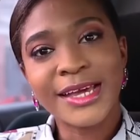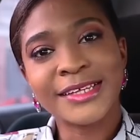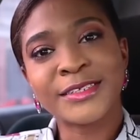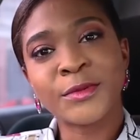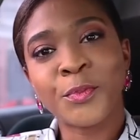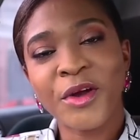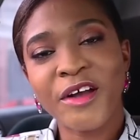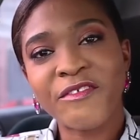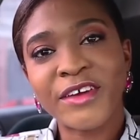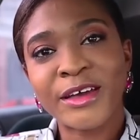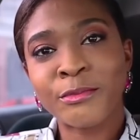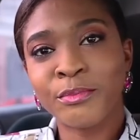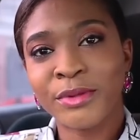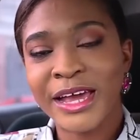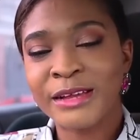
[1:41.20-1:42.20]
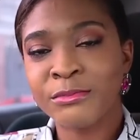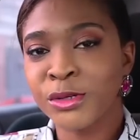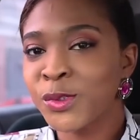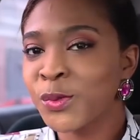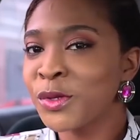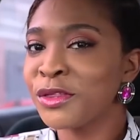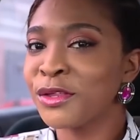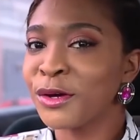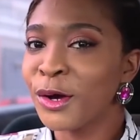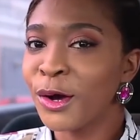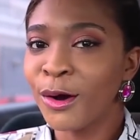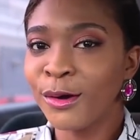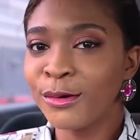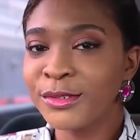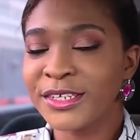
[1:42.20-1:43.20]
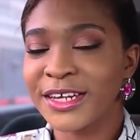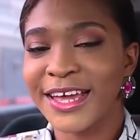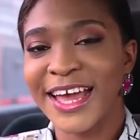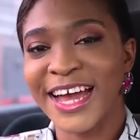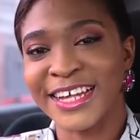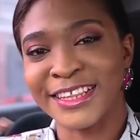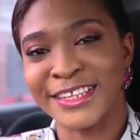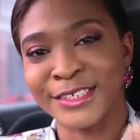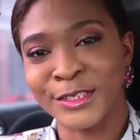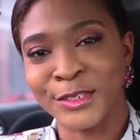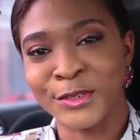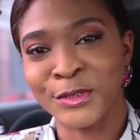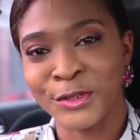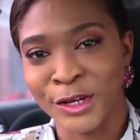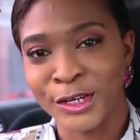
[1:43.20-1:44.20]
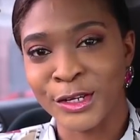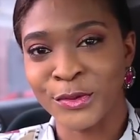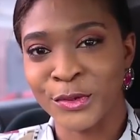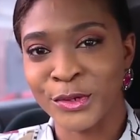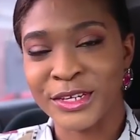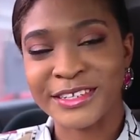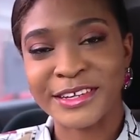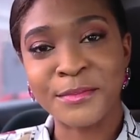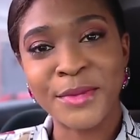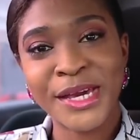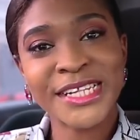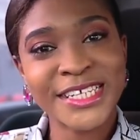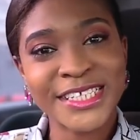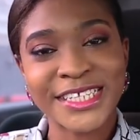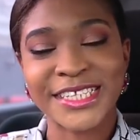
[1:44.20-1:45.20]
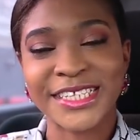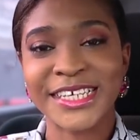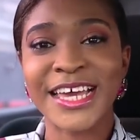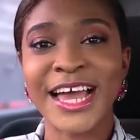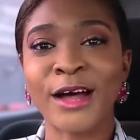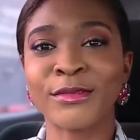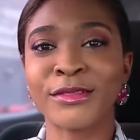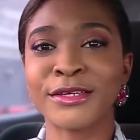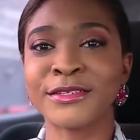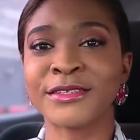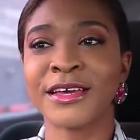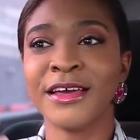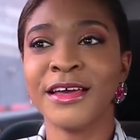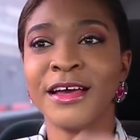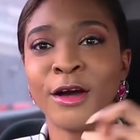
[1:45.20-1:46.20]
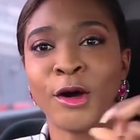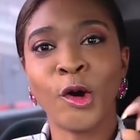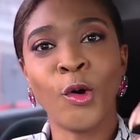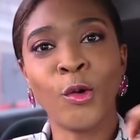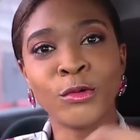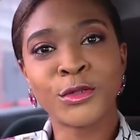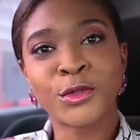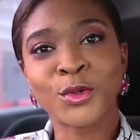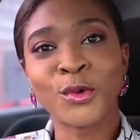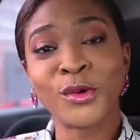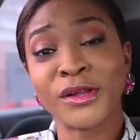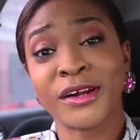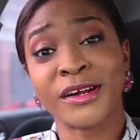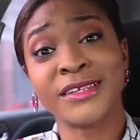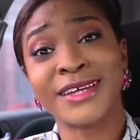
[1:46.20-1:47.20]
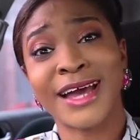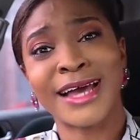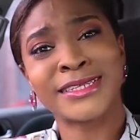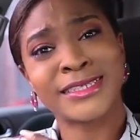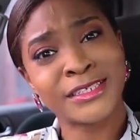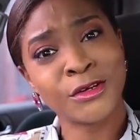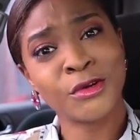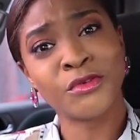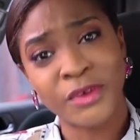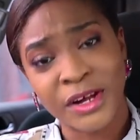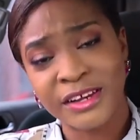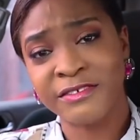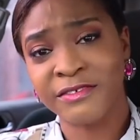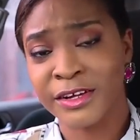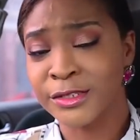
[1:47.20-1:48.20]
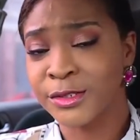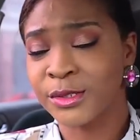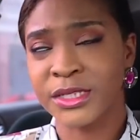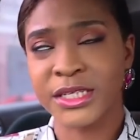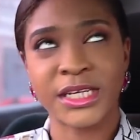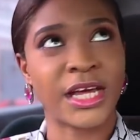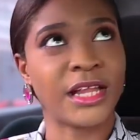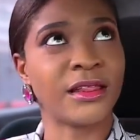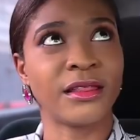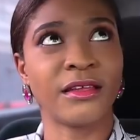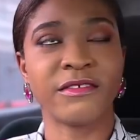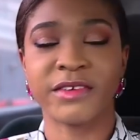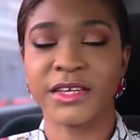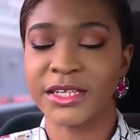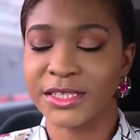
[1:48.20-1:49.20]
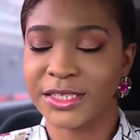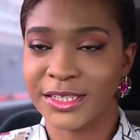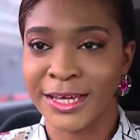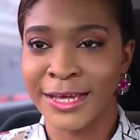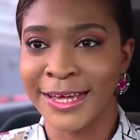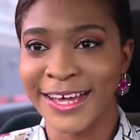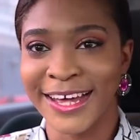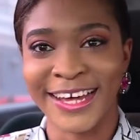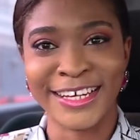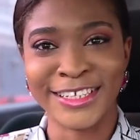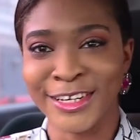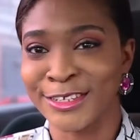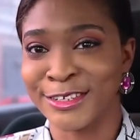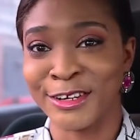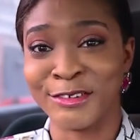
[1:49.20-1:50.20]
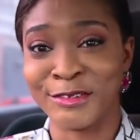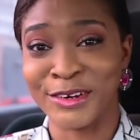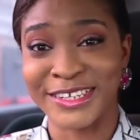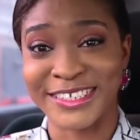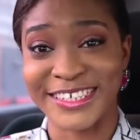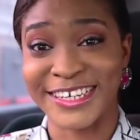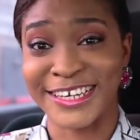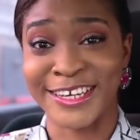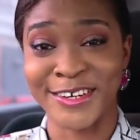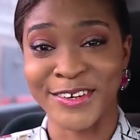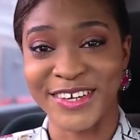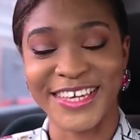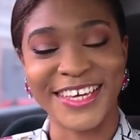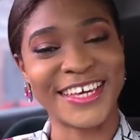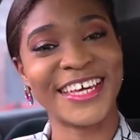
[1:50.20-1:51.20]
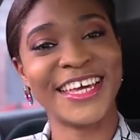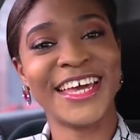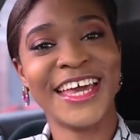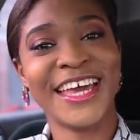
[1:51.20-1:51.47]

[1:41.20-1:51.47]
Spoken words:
It's the perfect blend between the old and the new Nollywood. It's amazing to see how these old schoolers are still relevant today. I love it. I just love watching K.O.K.